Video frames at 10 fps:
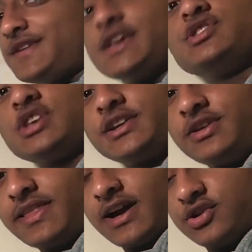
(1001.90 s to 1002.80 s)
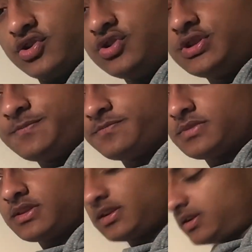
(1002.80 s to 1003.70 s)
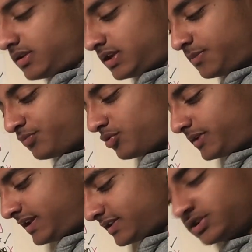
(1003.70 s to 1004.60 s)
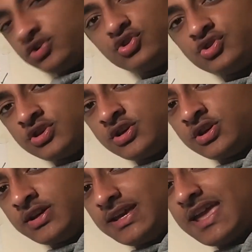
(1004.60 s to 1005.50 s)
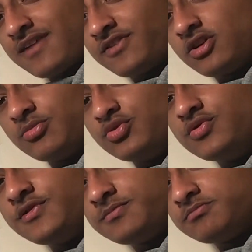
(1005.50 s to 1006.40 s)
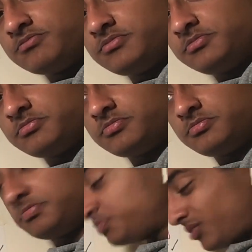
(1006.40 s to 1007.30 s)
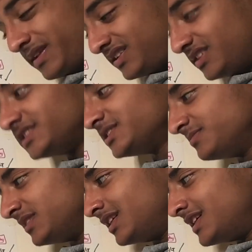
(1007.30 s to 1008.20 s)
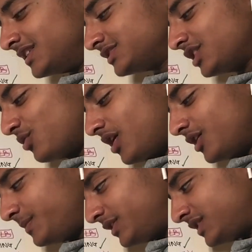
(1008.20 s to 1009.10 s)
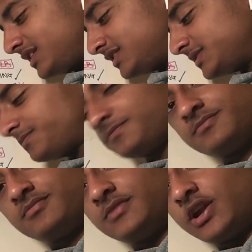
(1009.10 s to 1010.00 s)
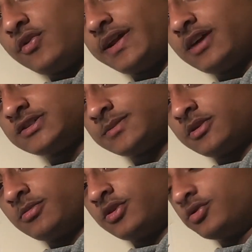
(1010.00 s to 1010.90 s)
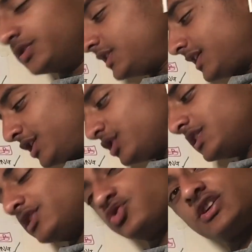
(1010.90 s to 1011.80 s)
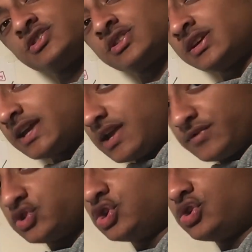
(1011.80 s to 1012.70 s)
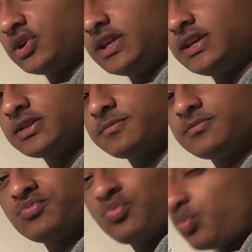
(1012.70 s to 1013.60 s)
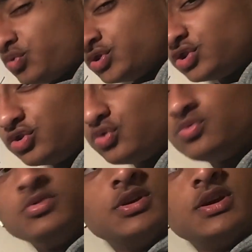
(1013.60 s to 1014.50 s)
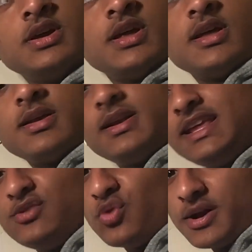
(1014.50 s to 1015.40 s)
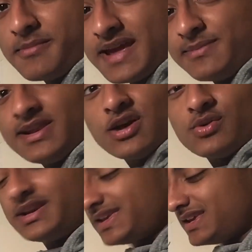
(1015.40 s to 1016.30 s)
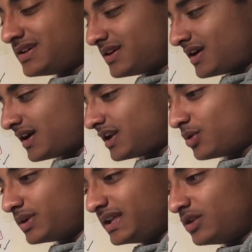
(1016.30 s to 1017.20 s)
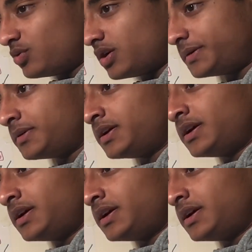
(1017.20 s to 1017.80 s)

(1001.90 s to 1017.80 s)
is generally that good, he probably gets a good EFL move. Probably does. So I'd be looking to loan out Seb Palmer Holden. Look at the interest. If it's a good League 2, League 1, maybe lower League 1